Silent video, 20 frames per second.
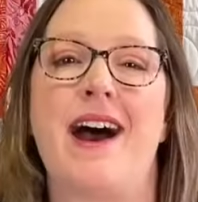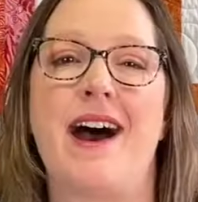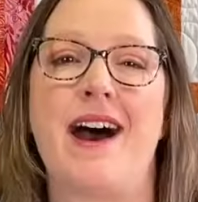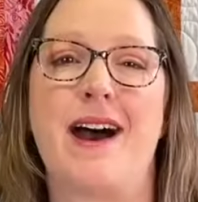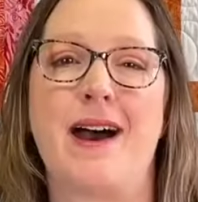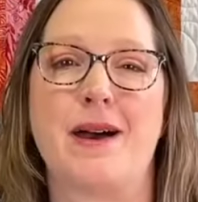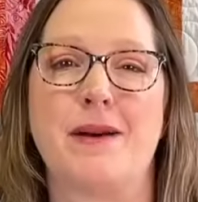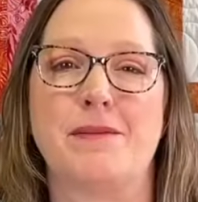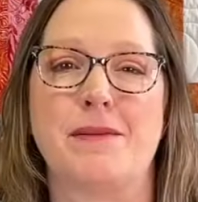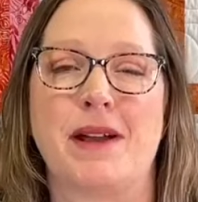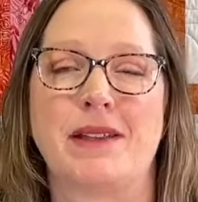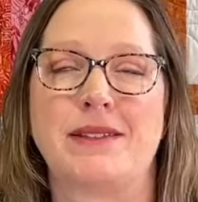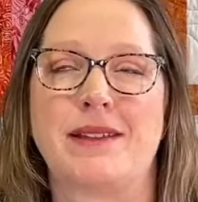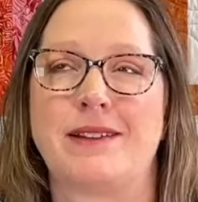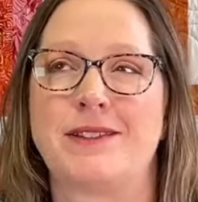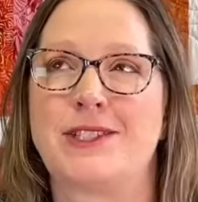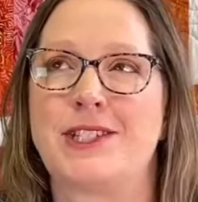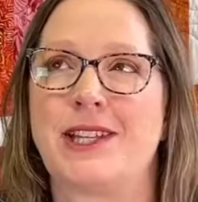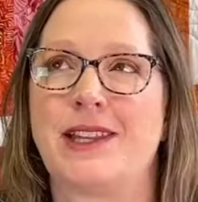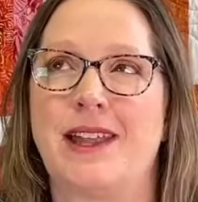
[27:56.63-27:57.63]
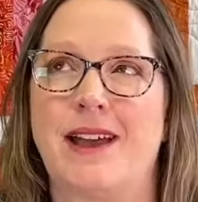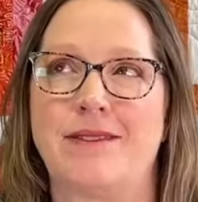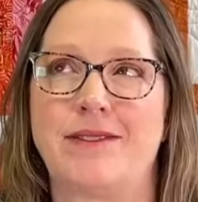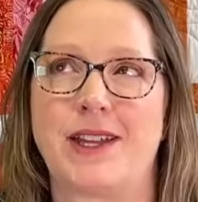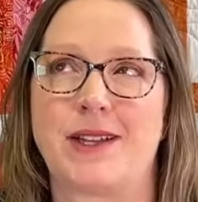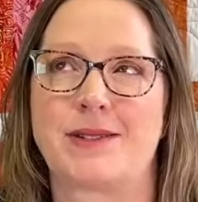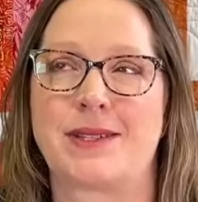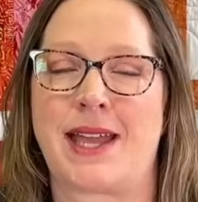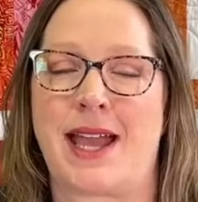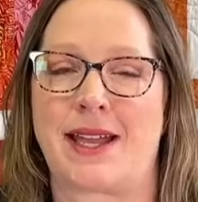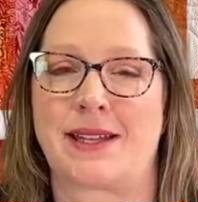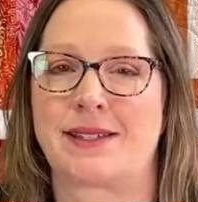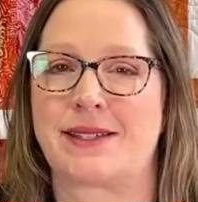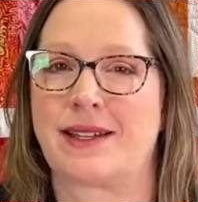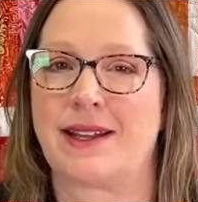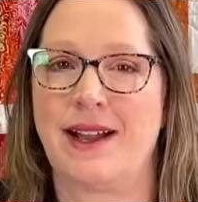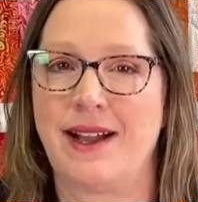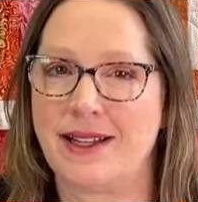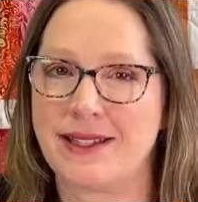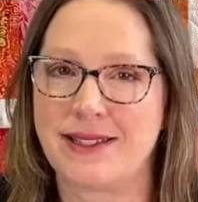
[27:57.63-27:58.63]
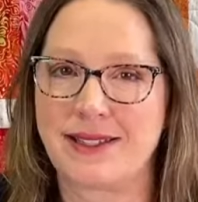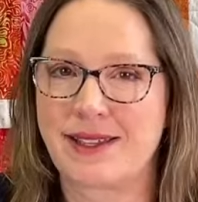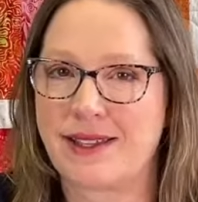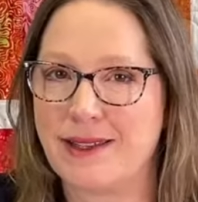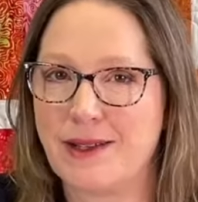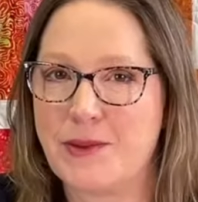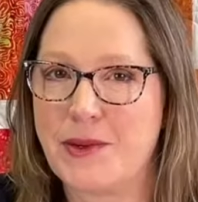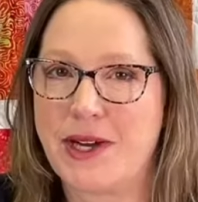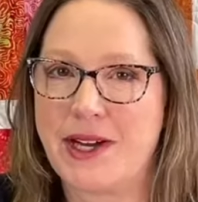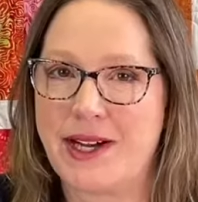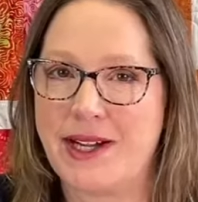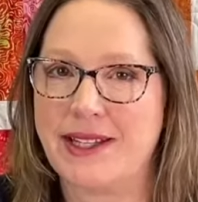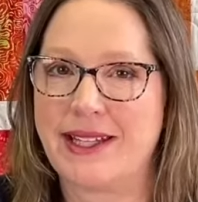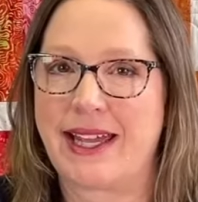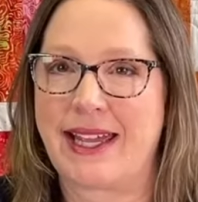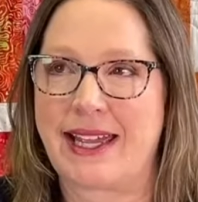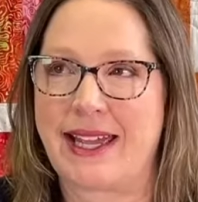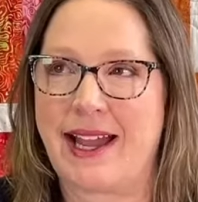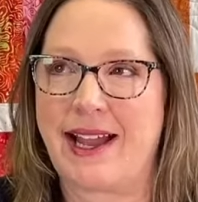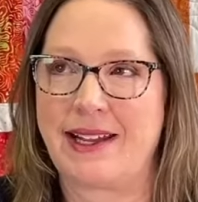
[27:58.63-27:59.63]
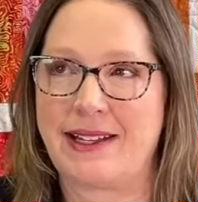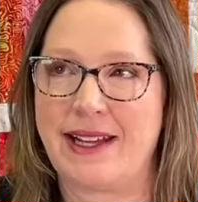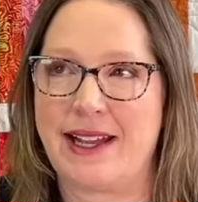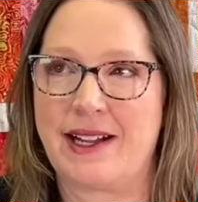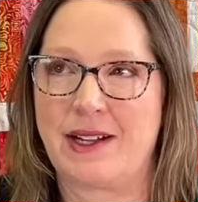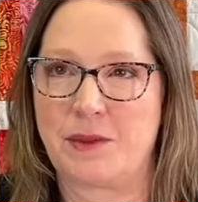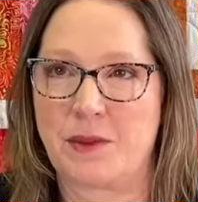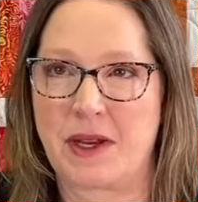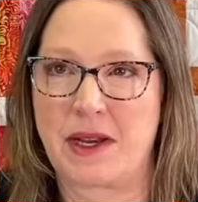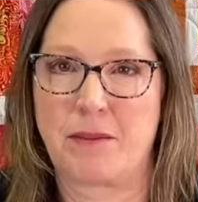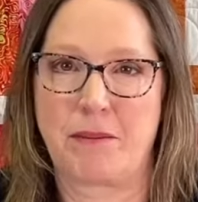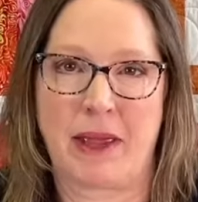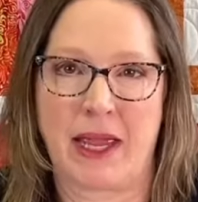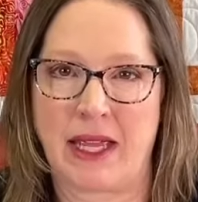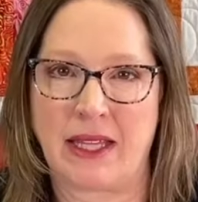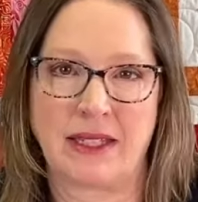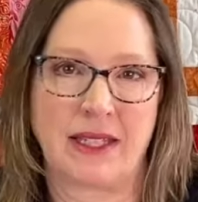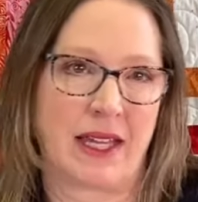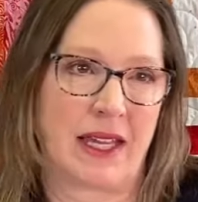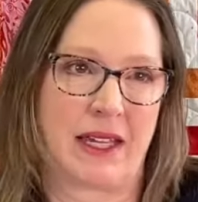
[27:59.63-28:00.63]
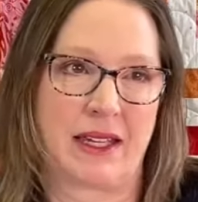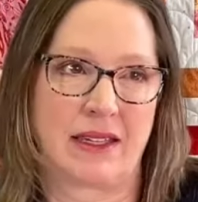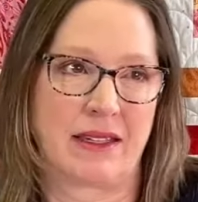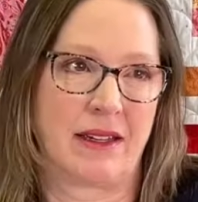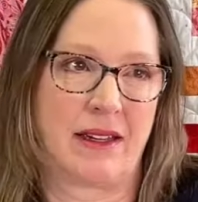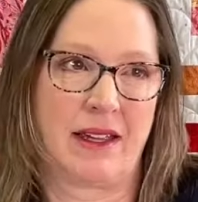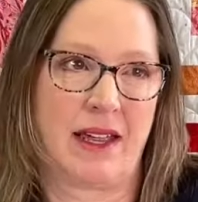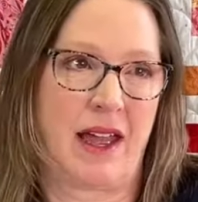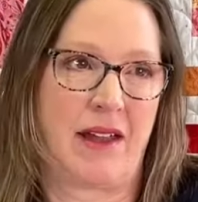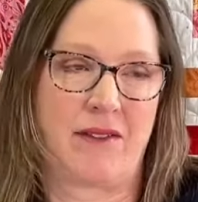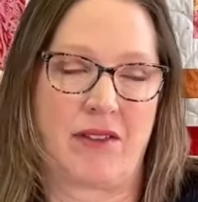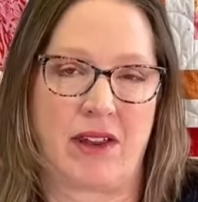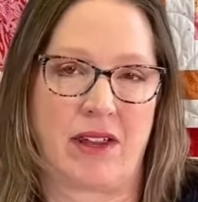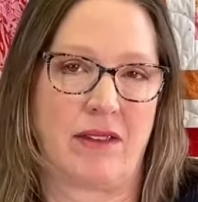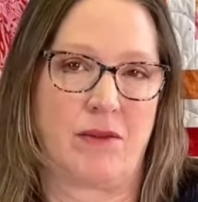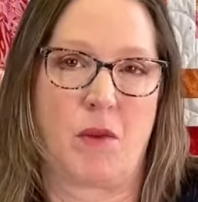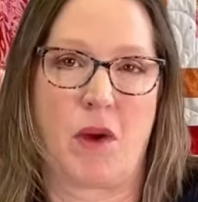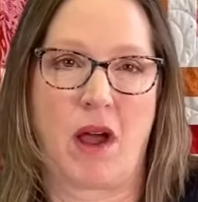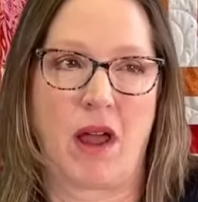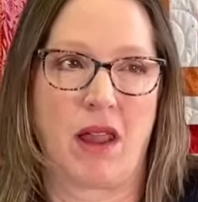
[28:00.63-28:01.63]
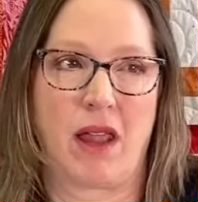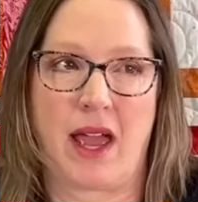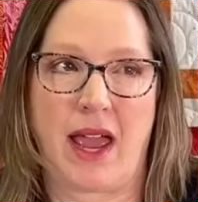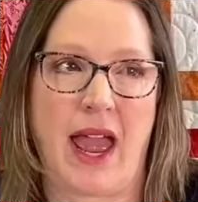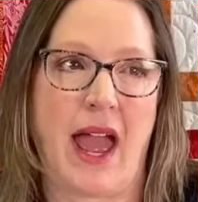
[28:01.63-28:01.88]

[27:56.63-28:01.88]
Um, don't you love those hexagons on the wall? Like I now want to paint like every wall I